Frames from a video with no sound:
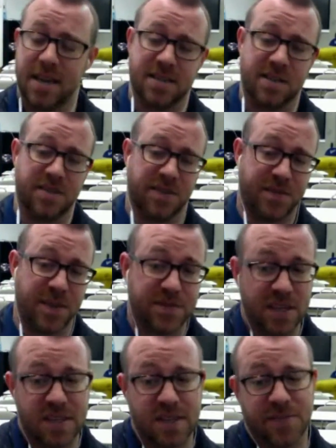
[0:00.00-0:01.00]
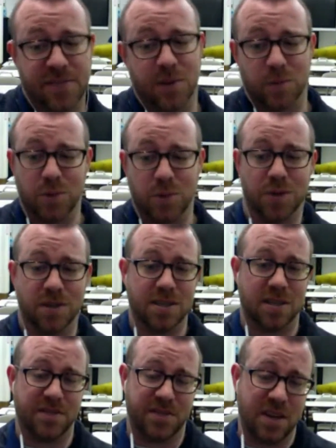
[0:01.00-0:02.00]
and 50 different rules,
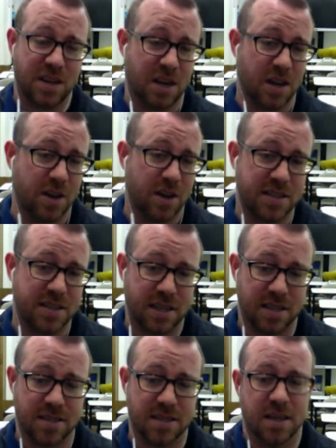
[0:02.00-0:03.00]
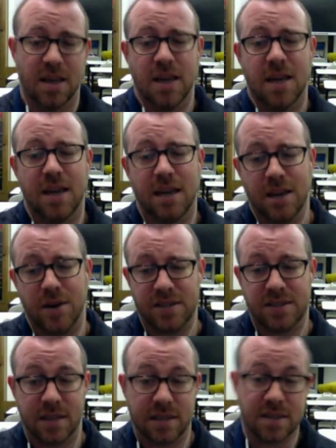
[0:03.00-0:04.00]
and it's
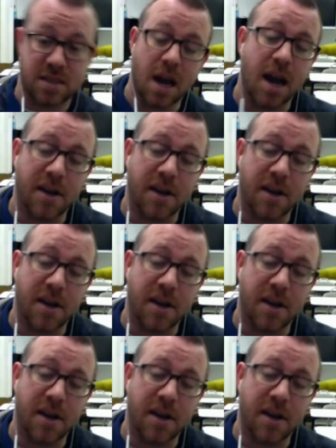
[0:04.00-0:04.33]
tough